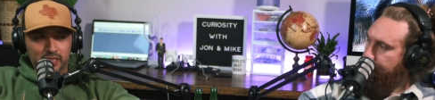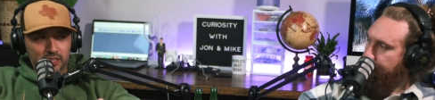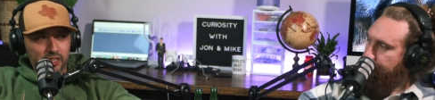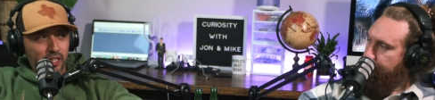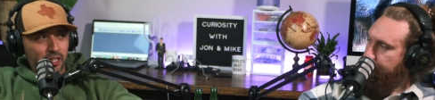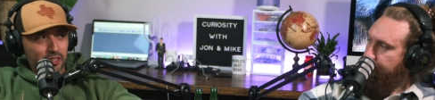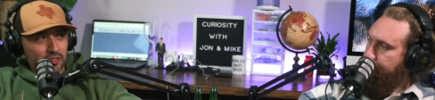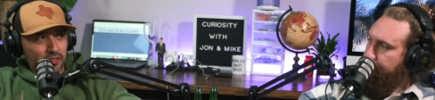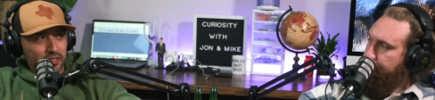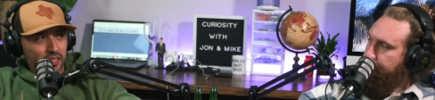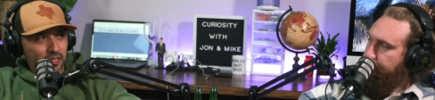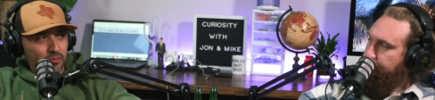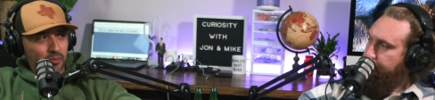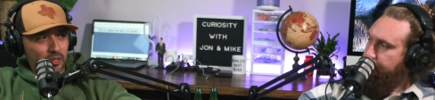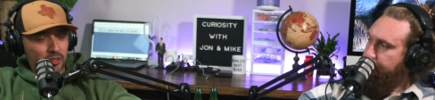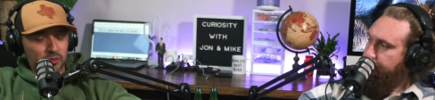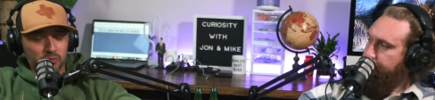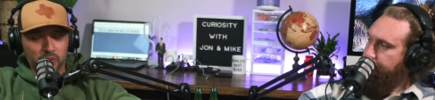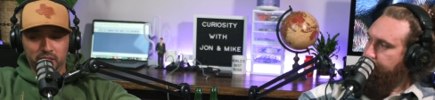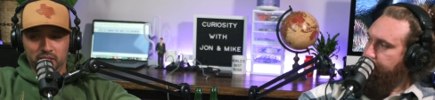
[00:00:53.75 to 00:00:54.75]
Speaker 1: she also said
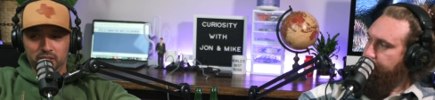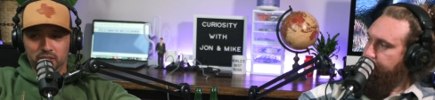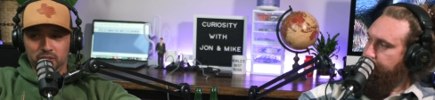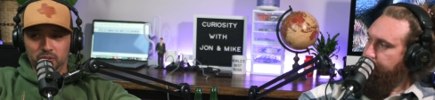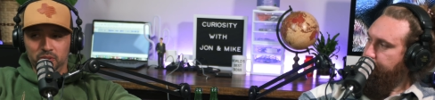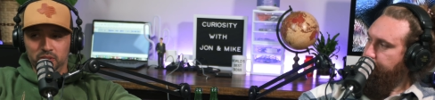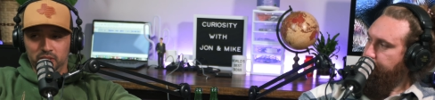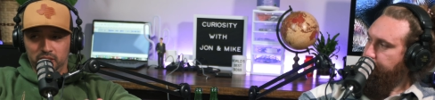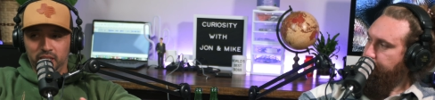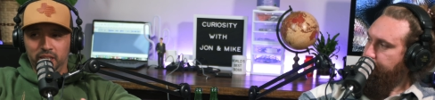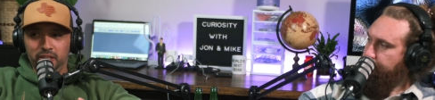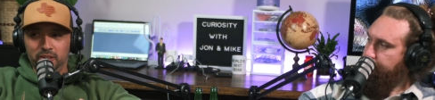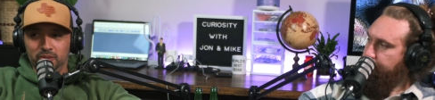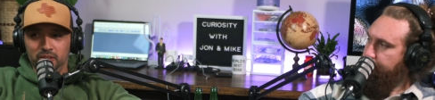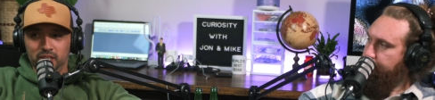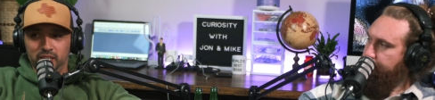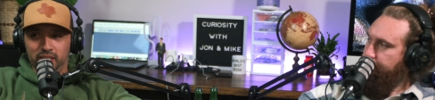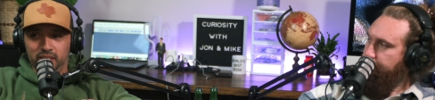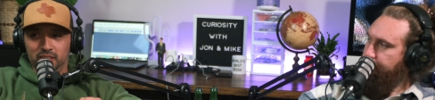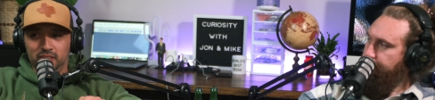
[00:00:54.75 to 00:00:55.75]
about sweets too in the keto
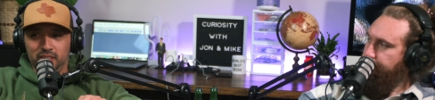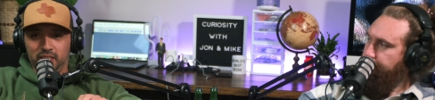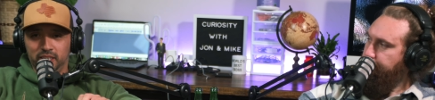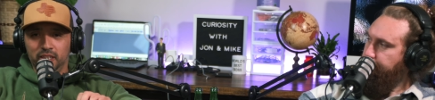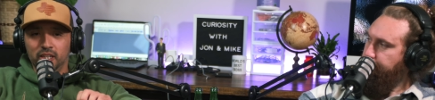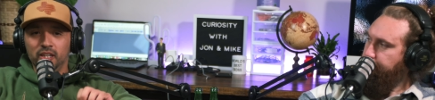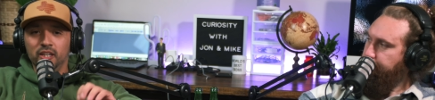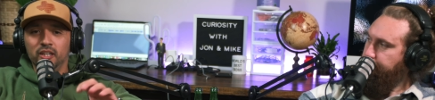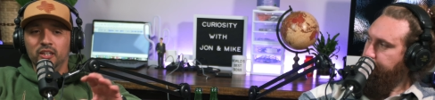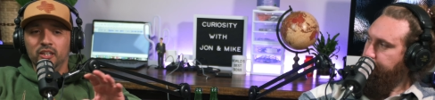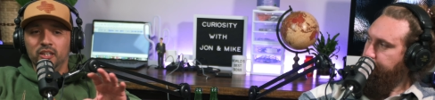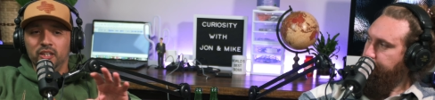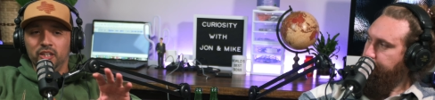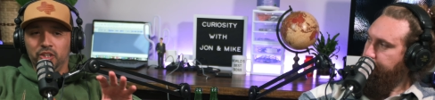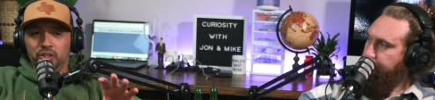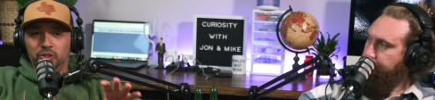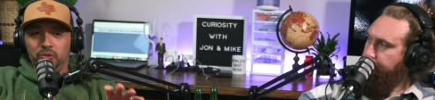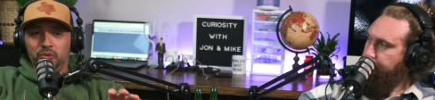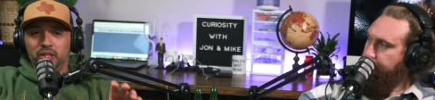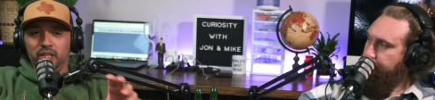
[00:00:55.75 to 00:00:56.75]
diet is like
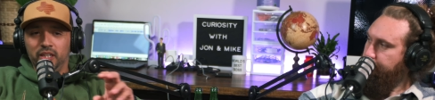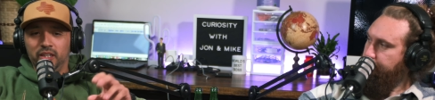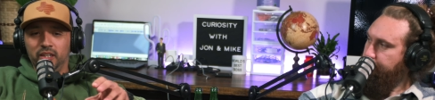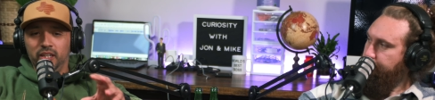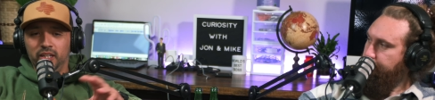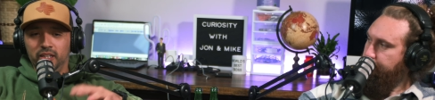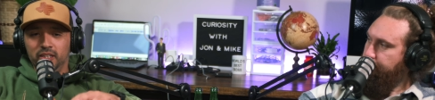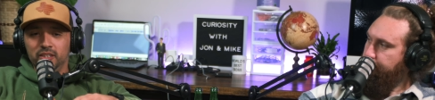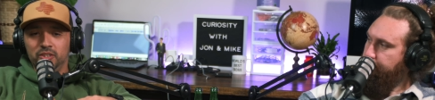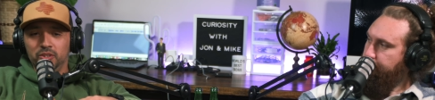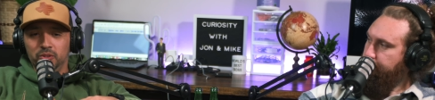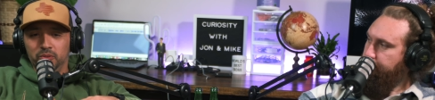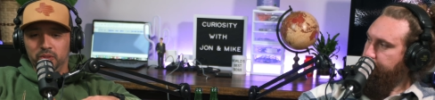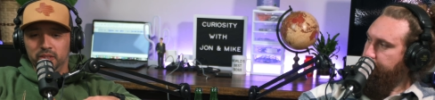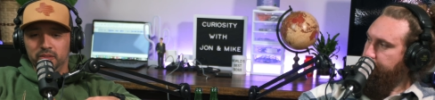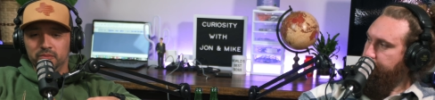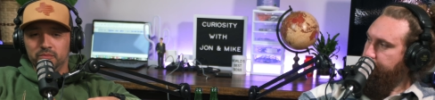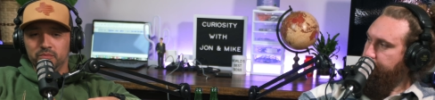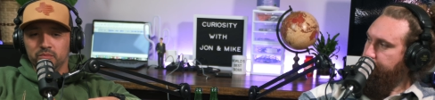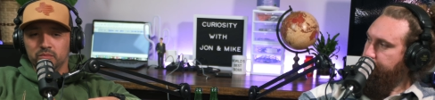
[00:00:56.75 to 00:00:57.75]
you get into
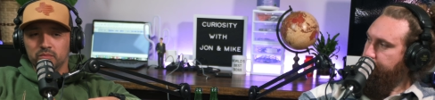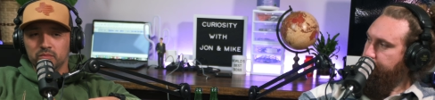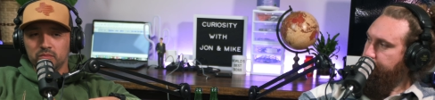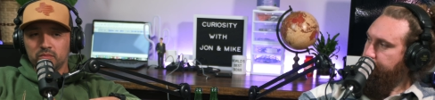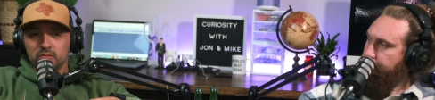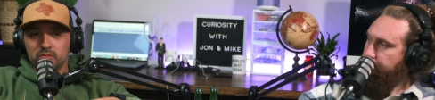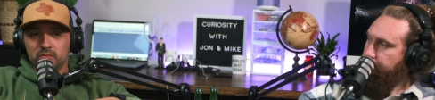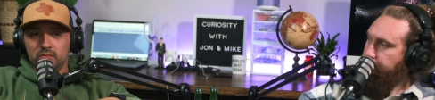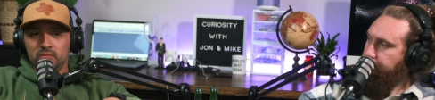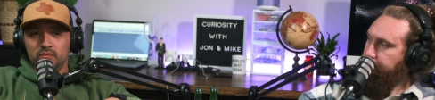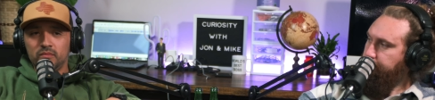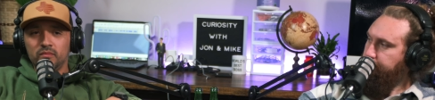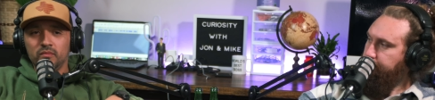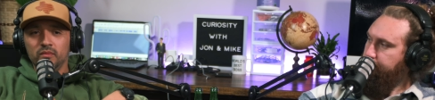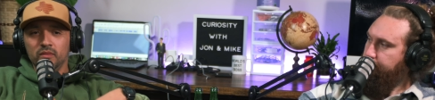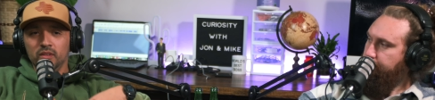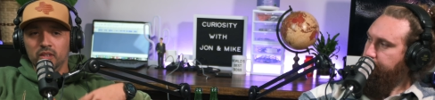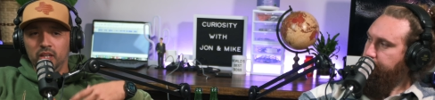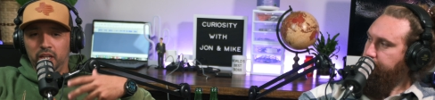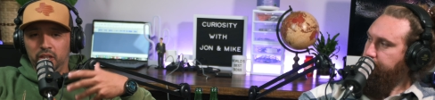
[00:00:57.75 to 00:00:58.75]
it
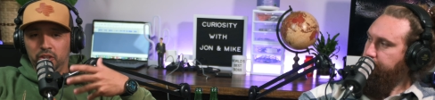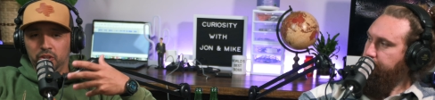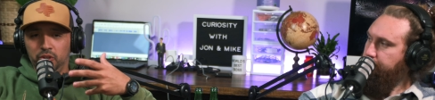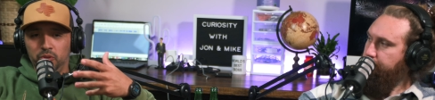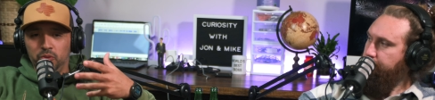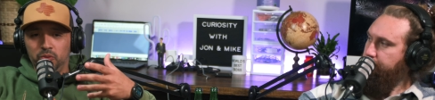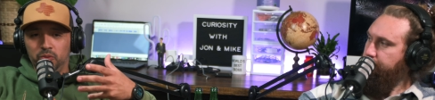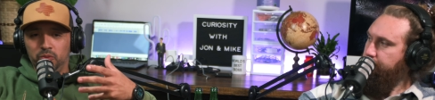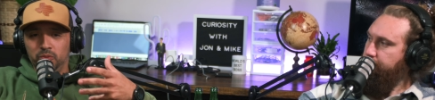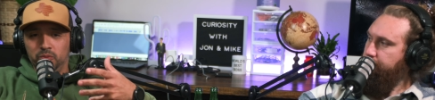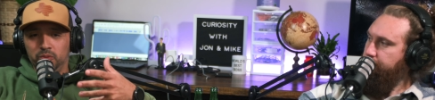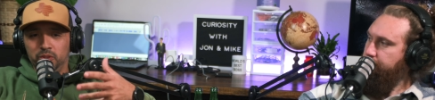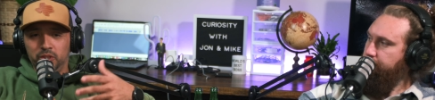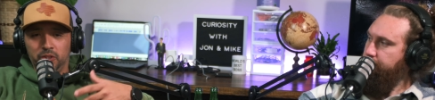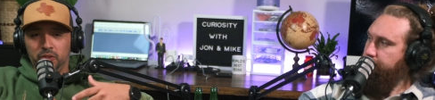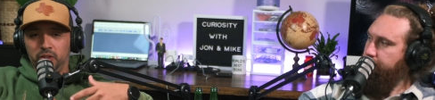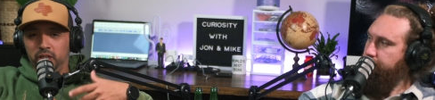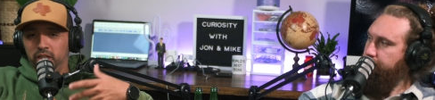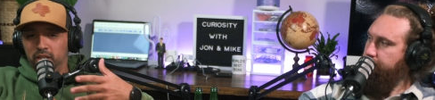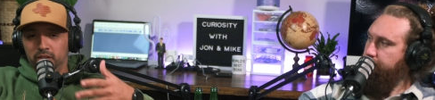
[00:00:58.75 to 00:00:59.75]
and you
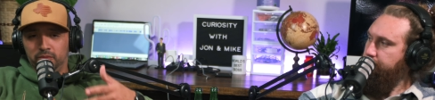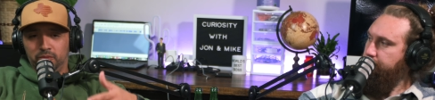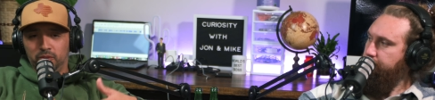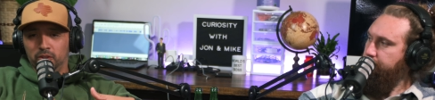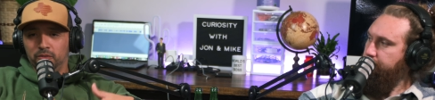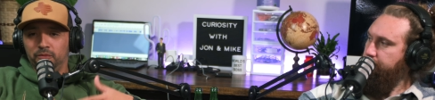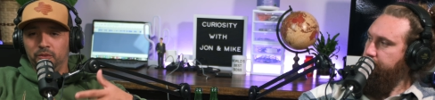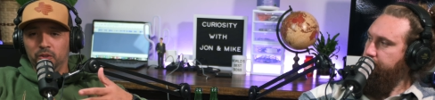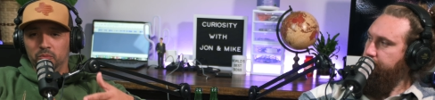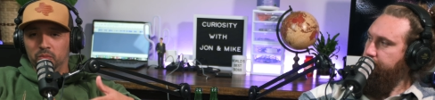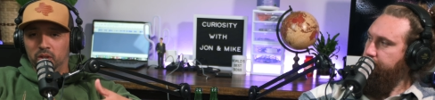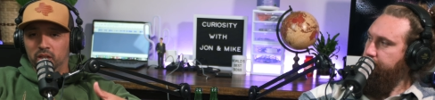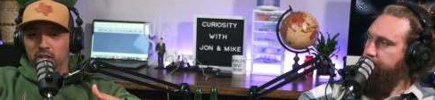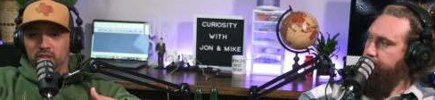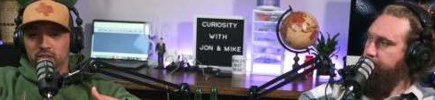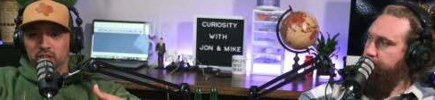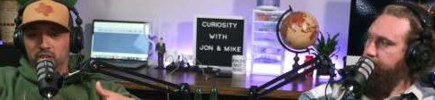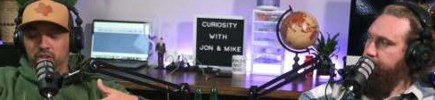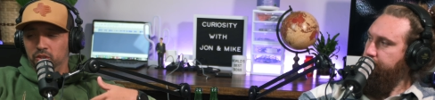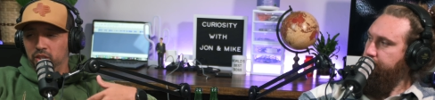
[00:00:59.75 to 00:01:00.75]
you're in it for a few
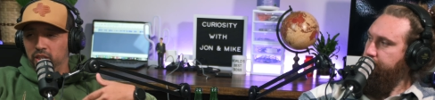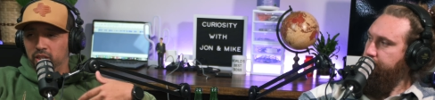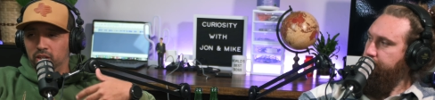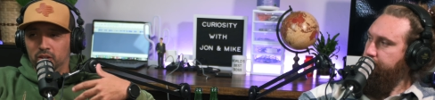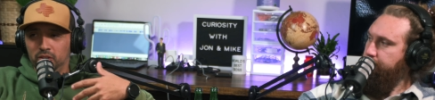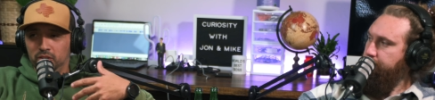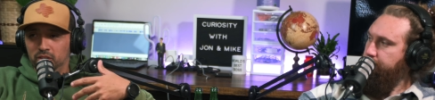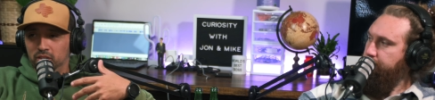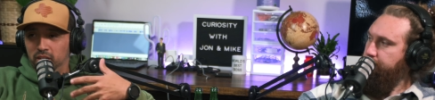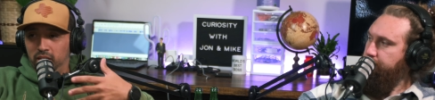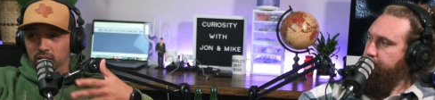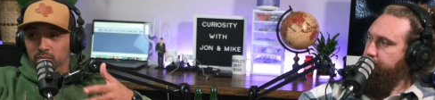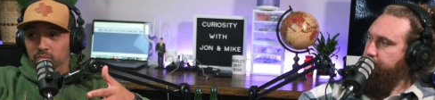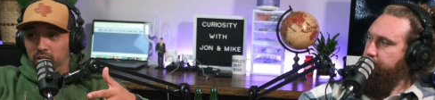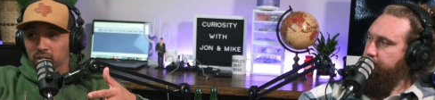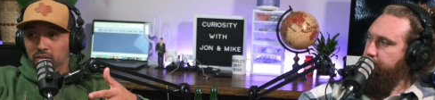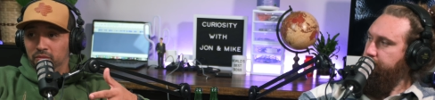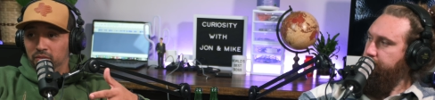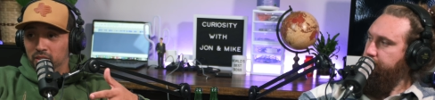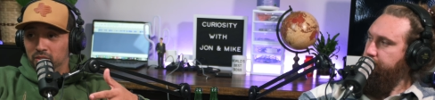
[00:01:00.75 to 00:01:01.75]
months and you get all the net
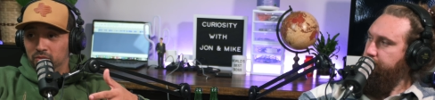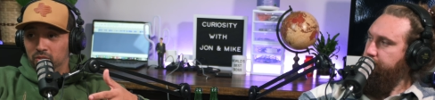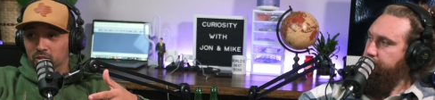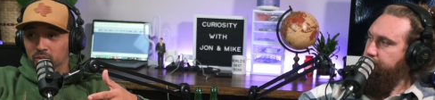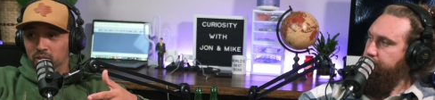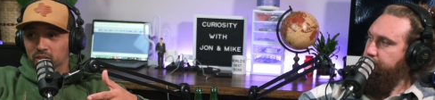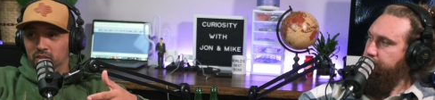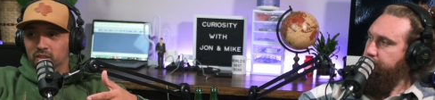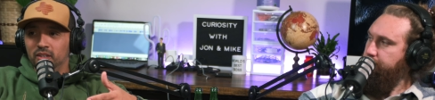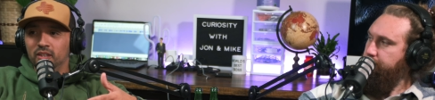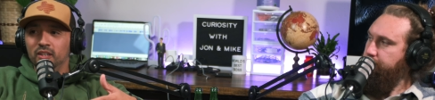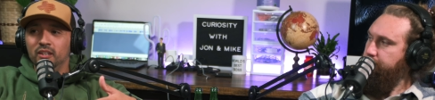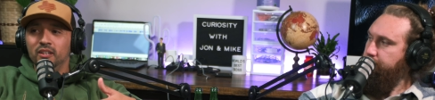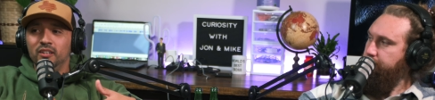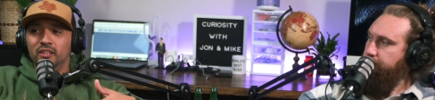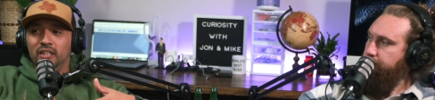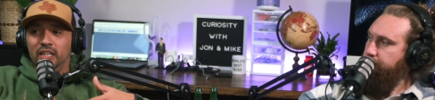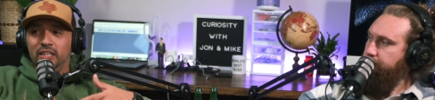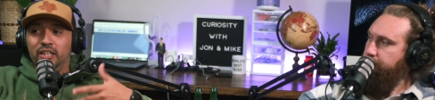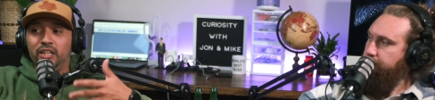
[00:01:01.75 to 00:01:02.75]
benefits from it. Mm -hmm.
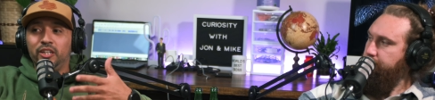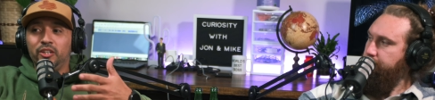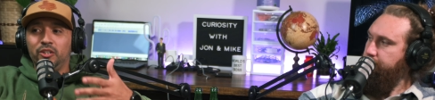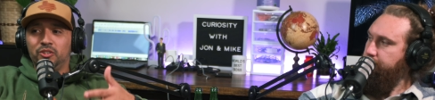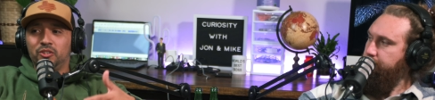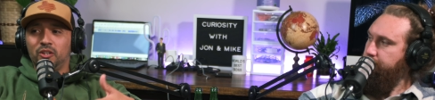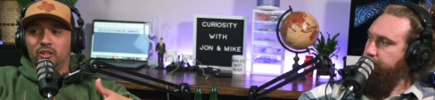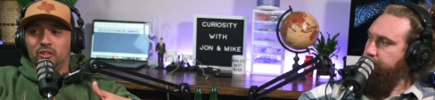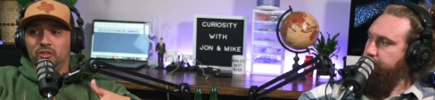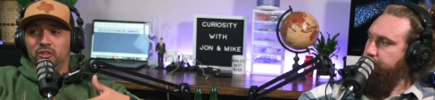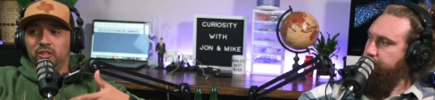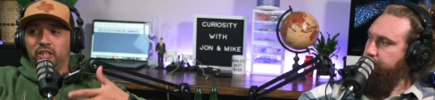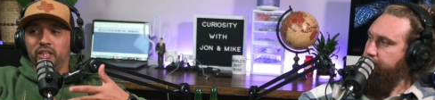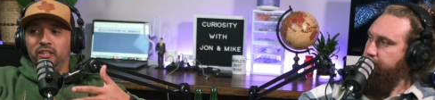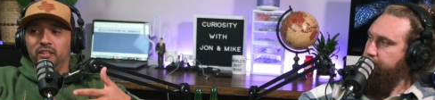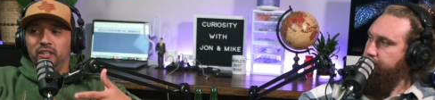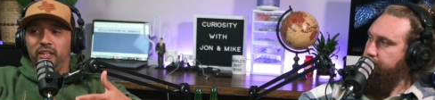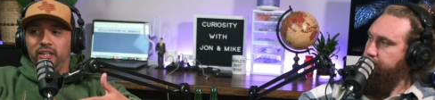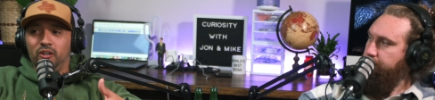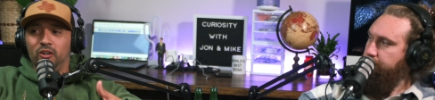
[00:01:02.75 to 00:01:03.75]
And then you start looking at